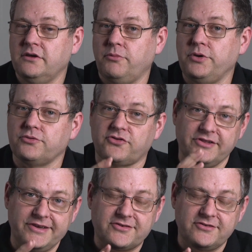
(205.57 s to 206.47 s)
We also
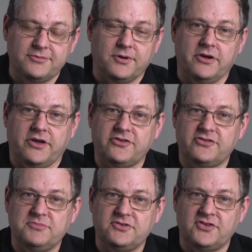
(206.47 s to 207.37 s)
listen to what our
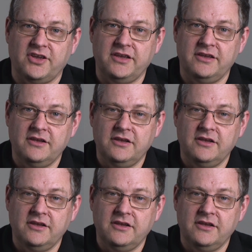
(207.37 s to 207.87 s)
customers say.